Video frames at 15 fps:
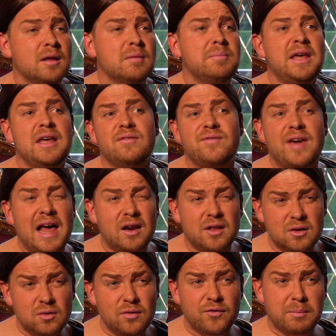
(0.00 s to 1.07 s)
being
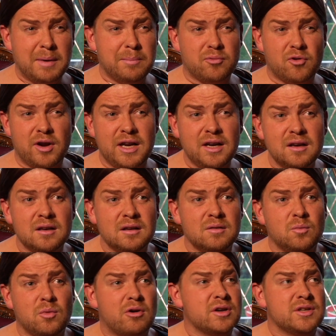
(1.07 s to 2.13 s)
valued for my brain?
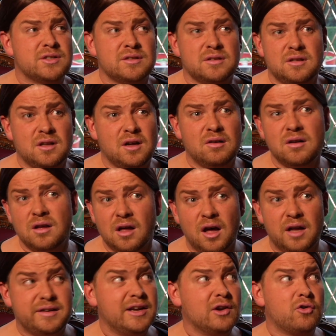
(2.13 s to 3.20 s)
Whereas,
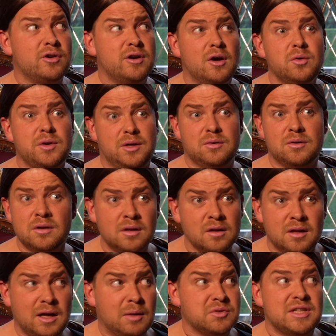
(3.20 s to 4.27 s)
on Deal or No Deal,
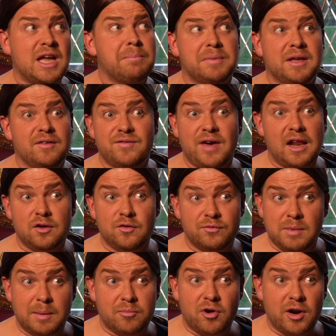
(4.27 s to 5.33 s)
I was not being valued
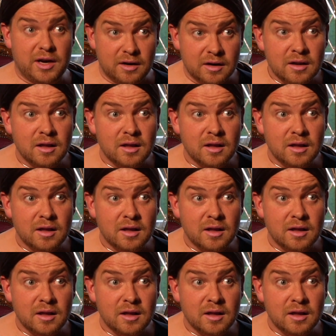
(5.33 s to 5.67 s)
for my brain.